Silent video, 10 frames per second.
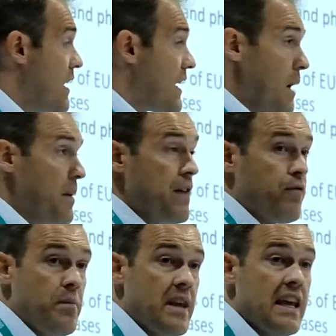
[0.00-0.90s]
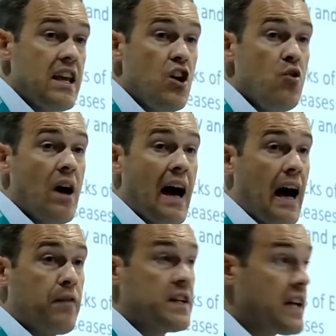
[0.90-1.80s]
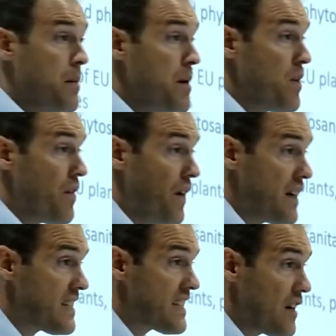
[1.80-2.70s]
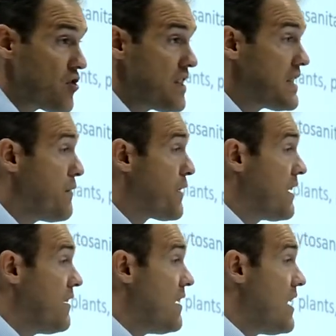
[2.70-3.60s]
coming in from the EU have to come in with a phytosanitary certificate.